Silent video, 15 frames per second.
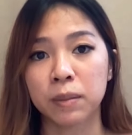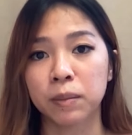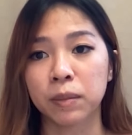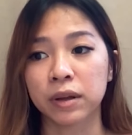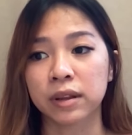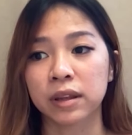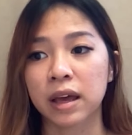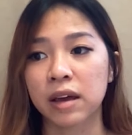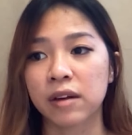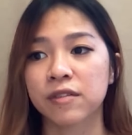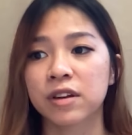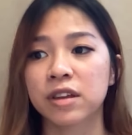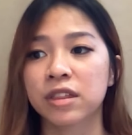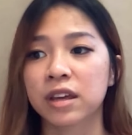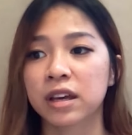But
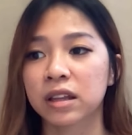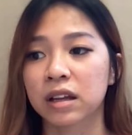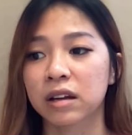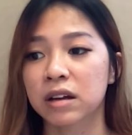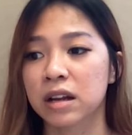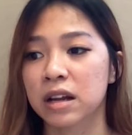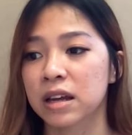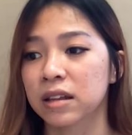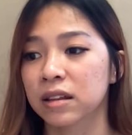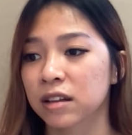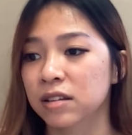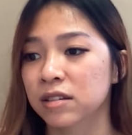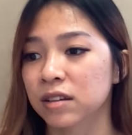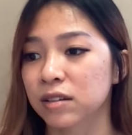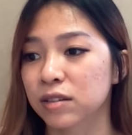everything na
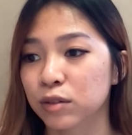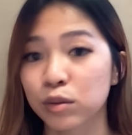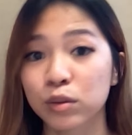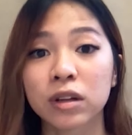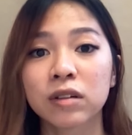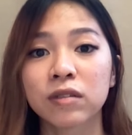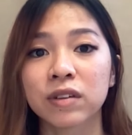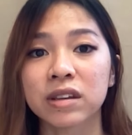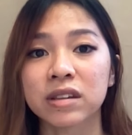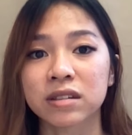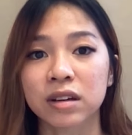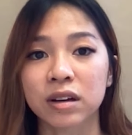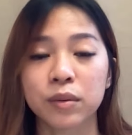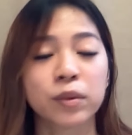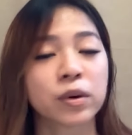related sa student
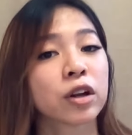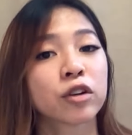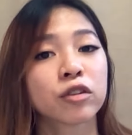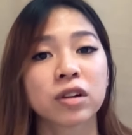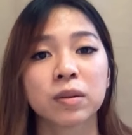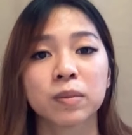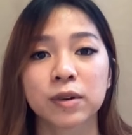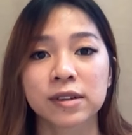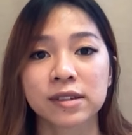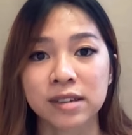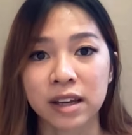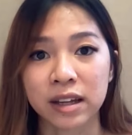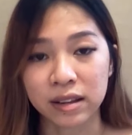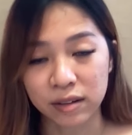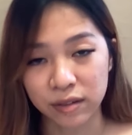visa, 100%
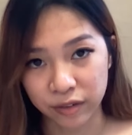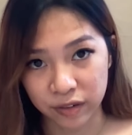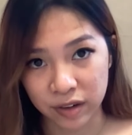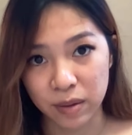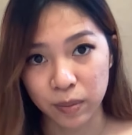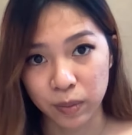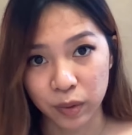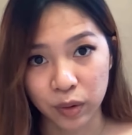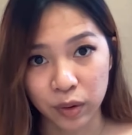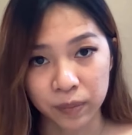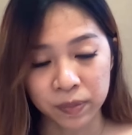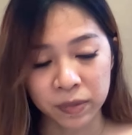free po.